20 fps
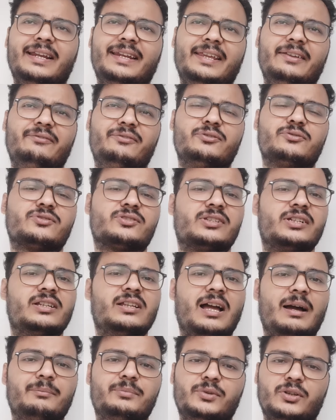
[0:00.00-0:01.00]
and if you
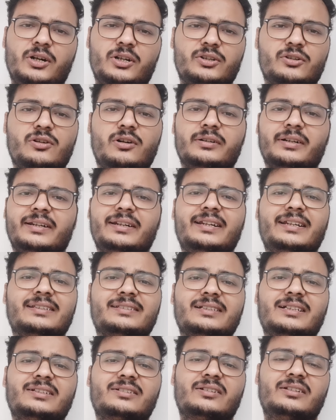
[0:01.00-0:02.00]
still have not got any
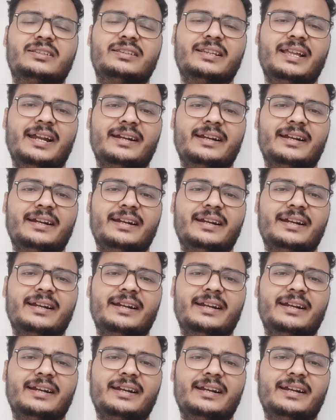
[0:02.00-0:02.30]
result in